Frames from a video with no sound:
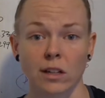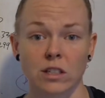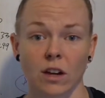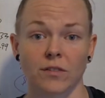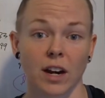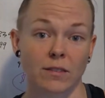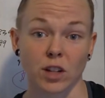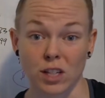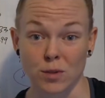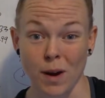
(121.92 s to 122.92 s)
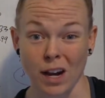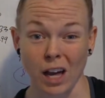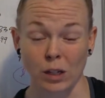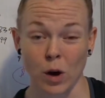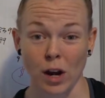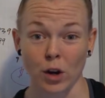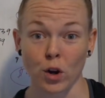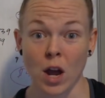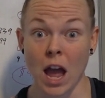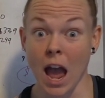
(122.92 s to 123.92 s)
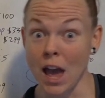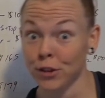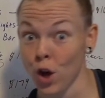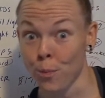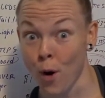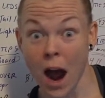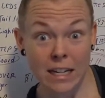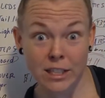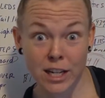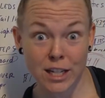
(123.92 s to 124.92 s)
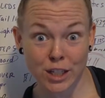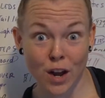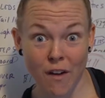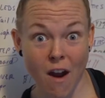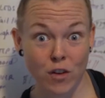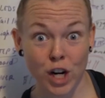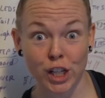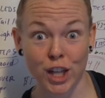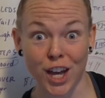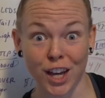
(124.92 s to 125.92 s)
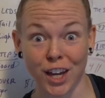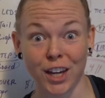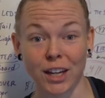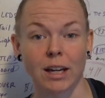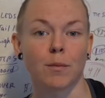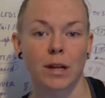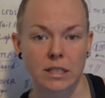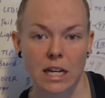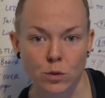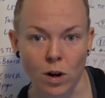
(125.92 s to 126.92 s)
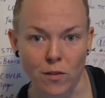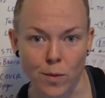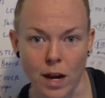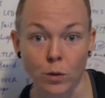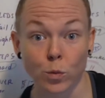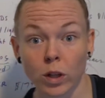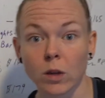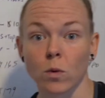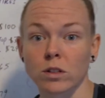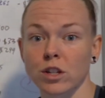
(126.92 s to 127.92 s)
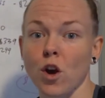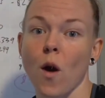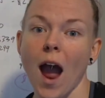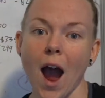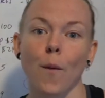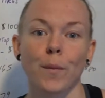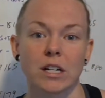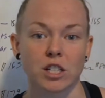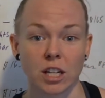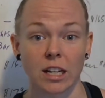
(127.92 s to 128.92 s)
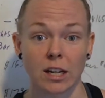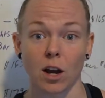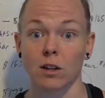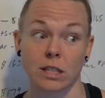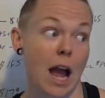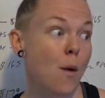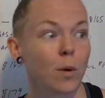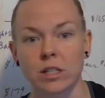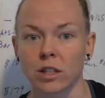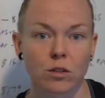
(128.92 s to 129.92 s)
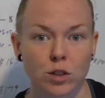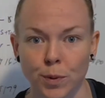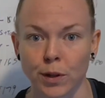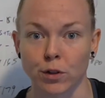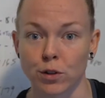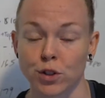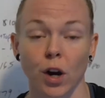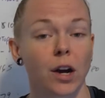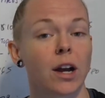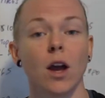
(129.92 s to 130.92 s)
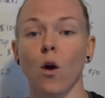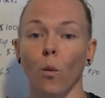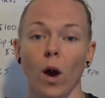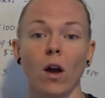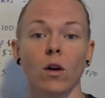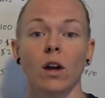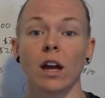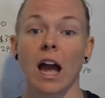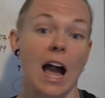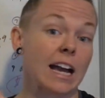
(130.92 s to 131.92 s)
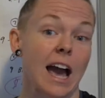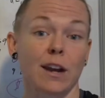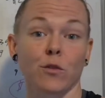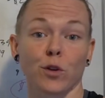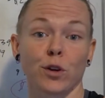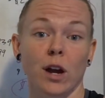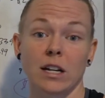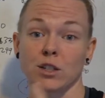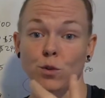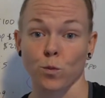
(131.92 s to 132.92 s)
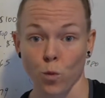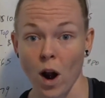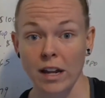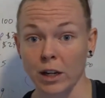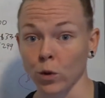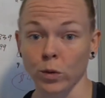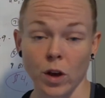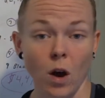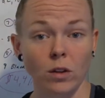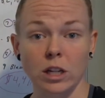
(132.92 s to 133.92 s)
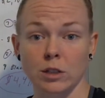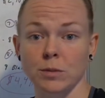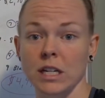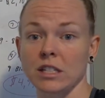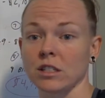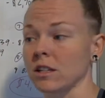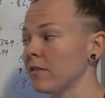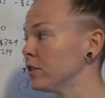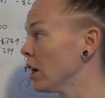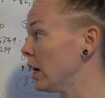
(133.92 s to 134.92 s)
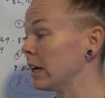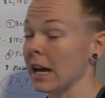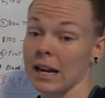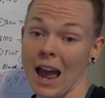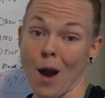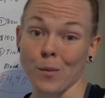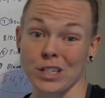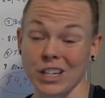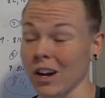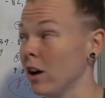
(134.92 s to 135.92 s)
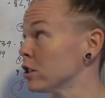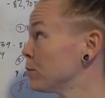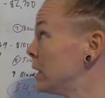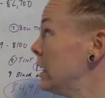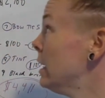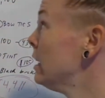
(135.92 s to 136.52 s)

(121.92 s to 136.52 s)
stuff that I've done to my Colorado and the prices of everything, because that's what everybody really wants to know. How much did it cost? How much did you spend on your truck? Well, I got it for you guys right here with all the customizations I've done and how much it cost me.